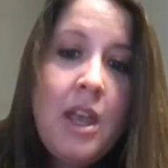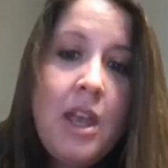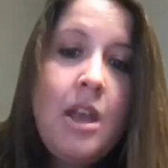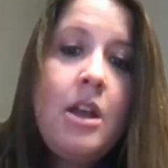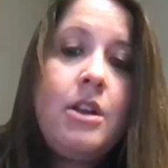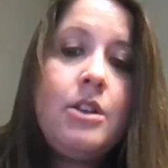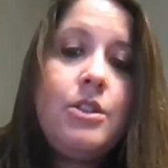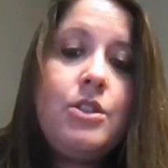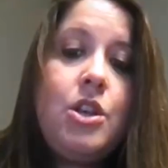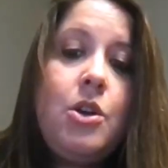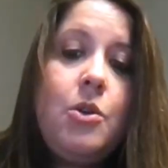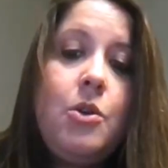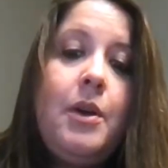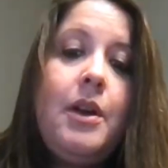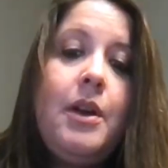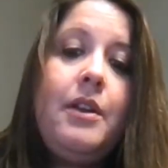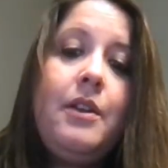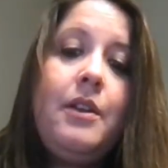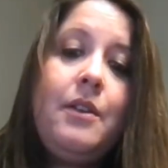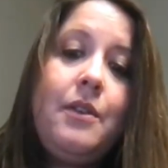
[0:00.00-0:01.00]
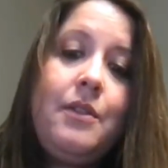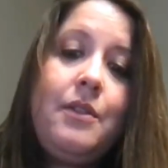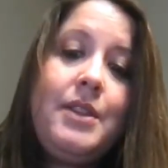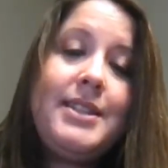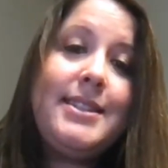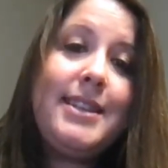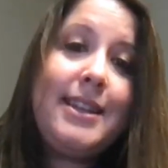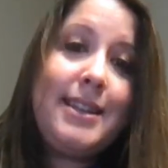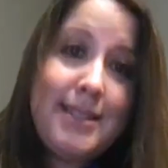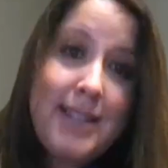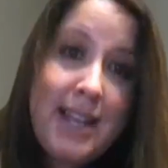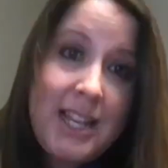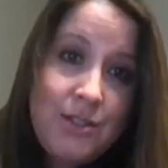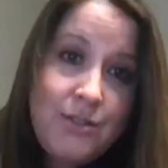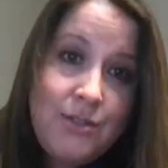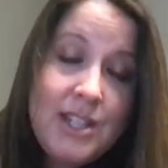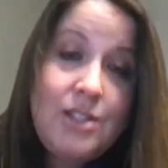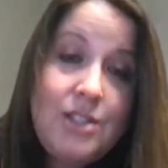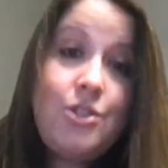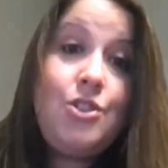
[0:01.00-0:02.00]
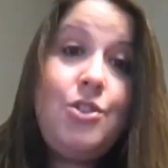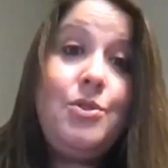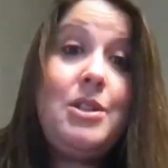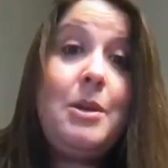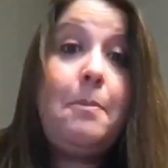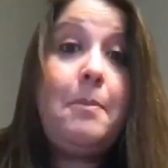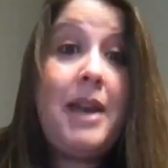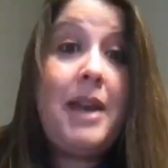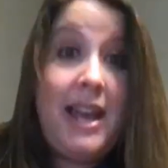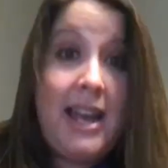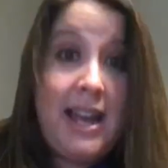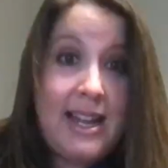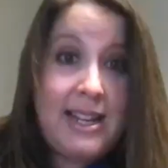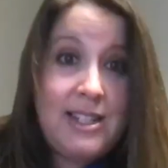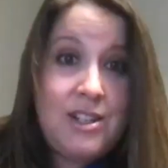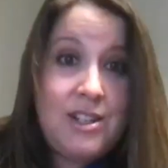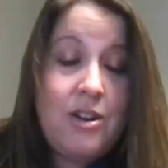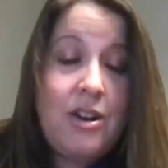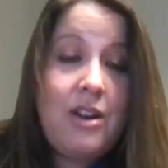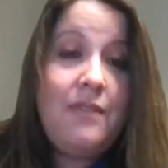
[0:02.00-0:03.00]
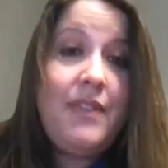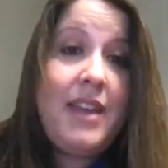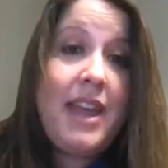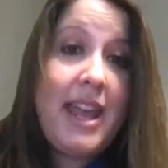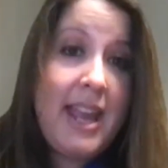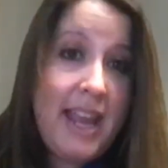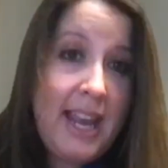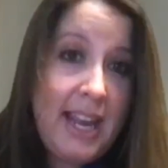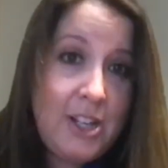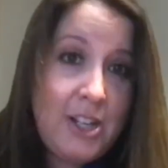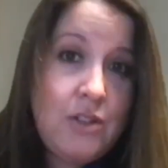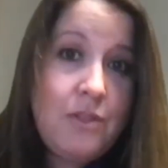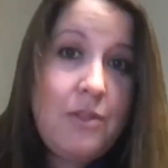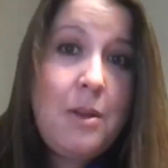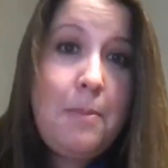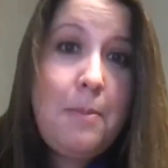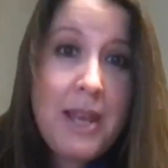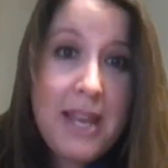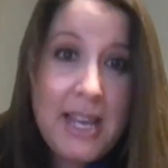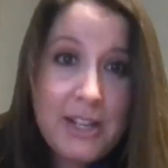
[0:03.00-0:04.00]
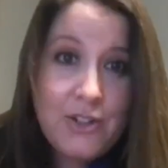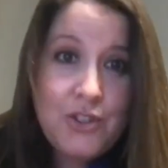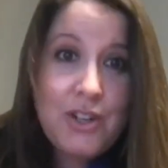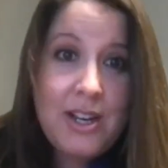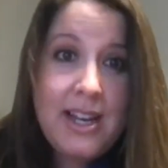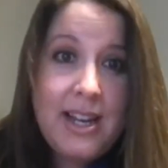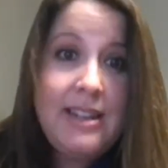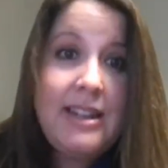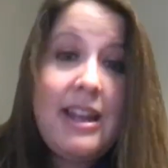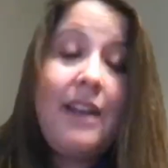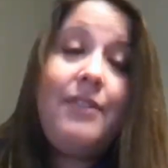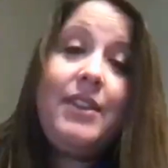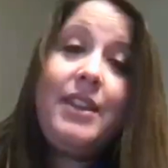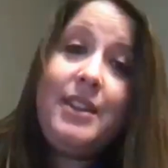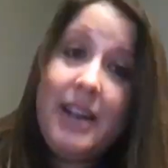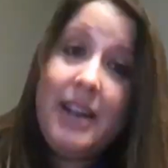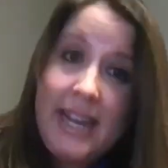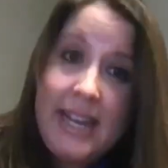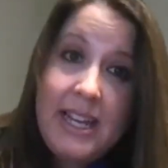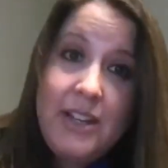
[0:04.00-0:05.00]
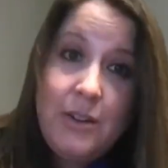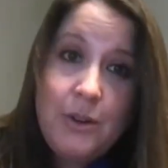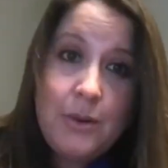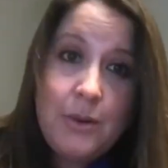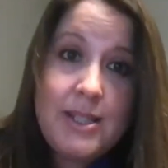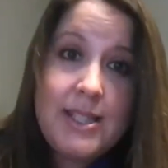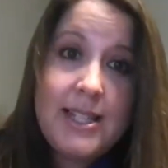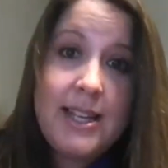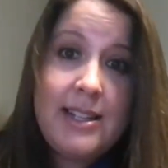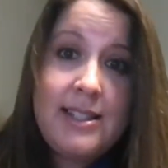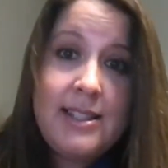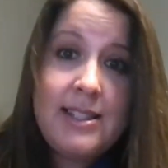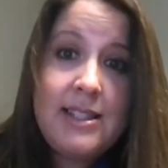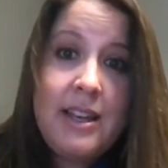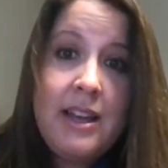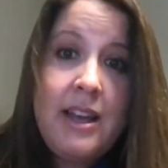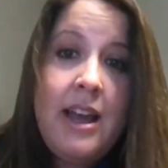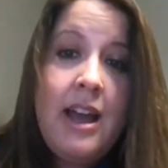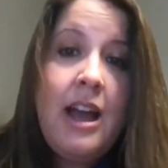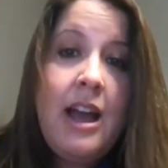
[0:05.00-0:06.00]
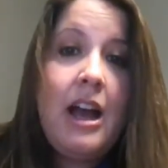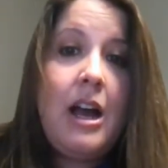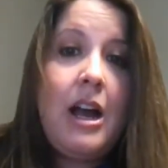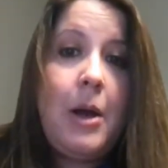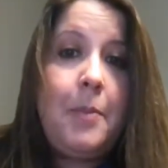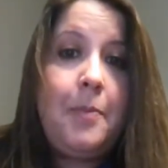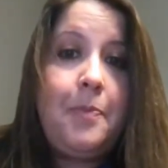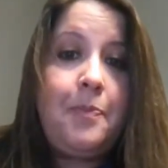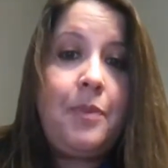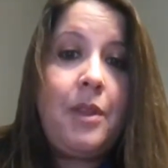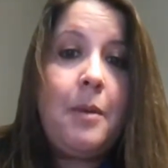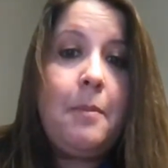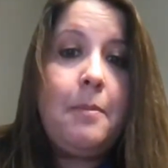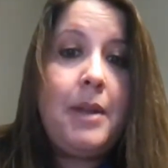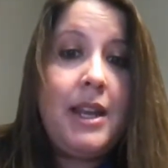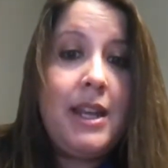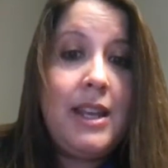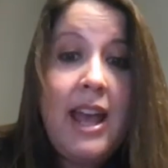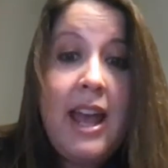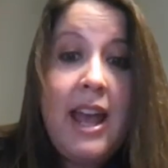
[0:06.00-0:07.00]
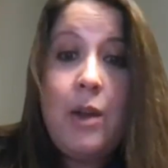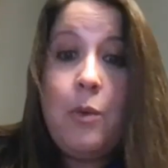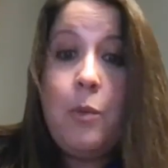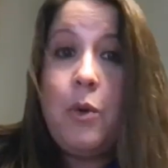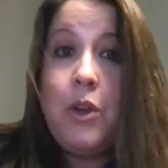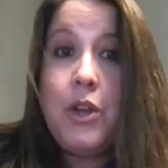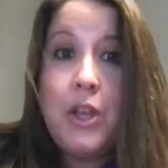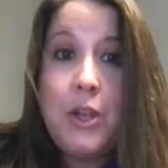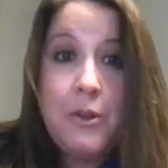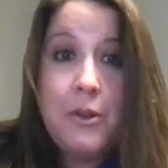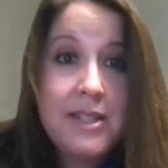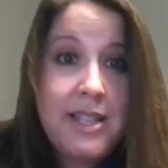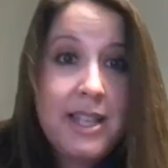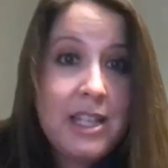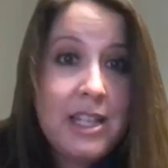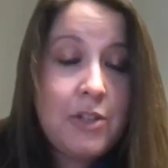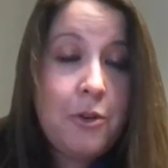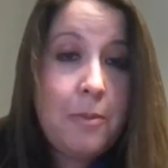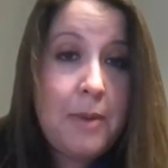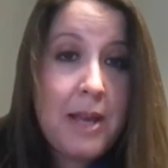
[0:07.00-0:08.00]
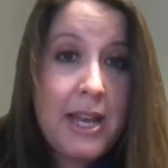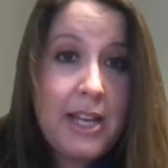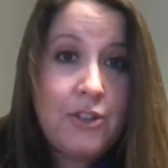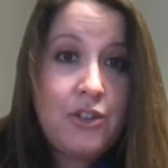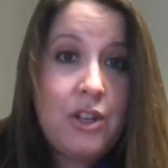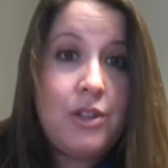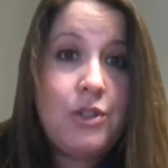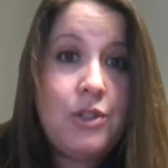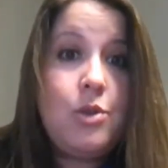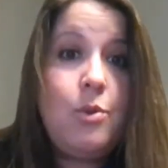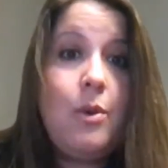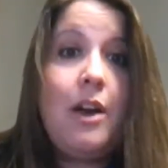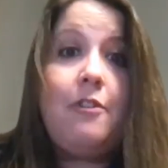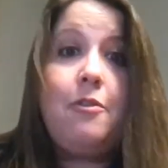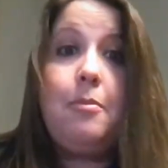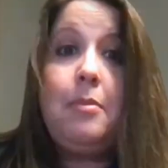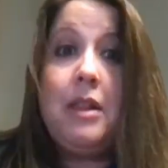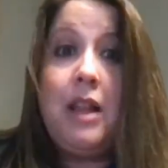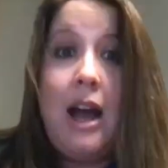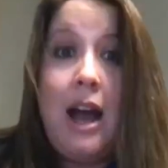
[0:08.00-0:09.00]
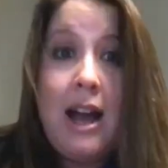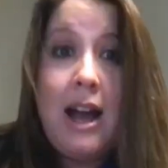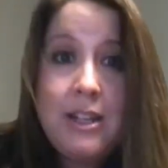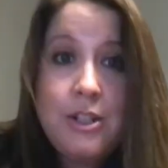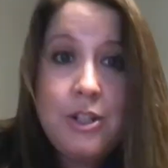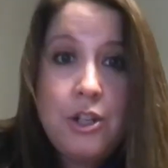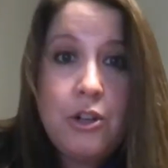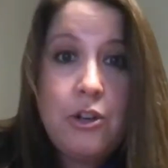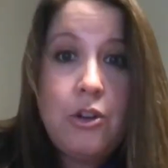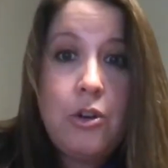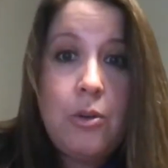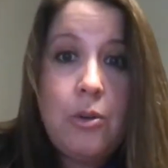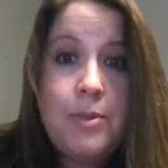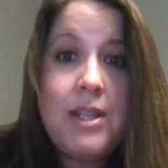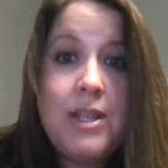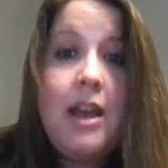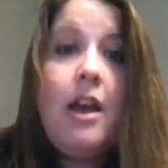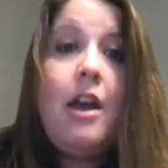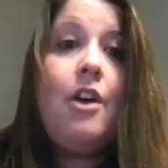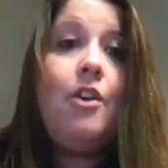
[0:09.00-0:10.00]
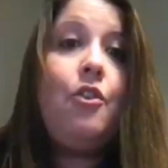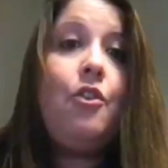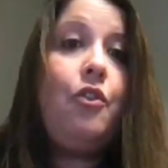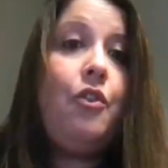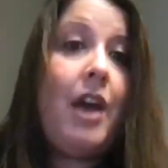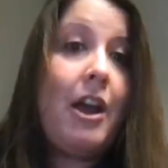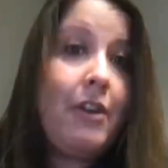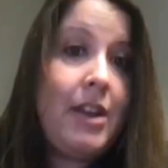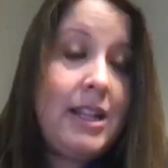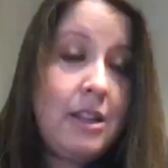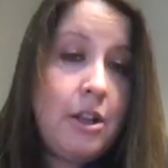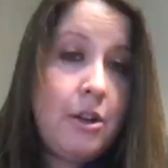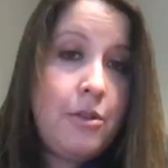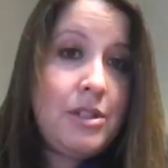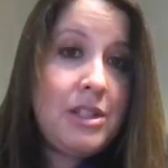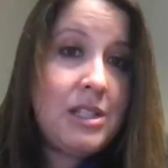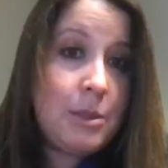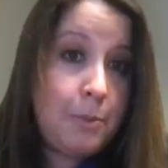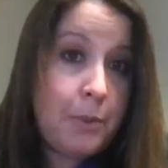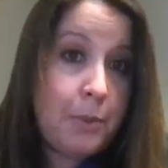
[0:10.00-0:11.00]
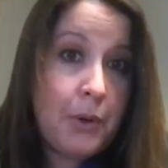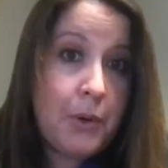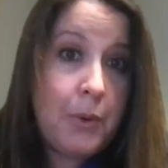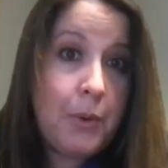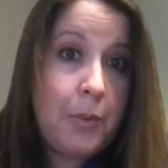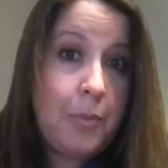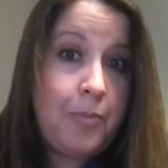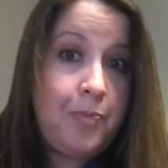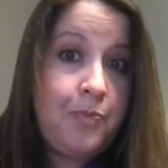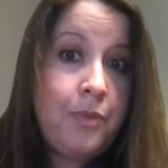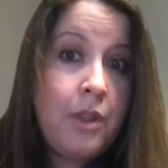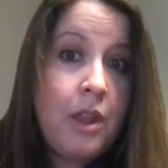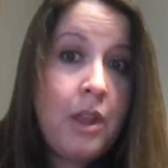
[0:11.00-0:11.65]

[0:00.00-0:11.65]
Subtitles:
So the success rates do depend on the age of the patient and the diagnosis. But again, we're using this for patients who have blocked tubes, very low sperm,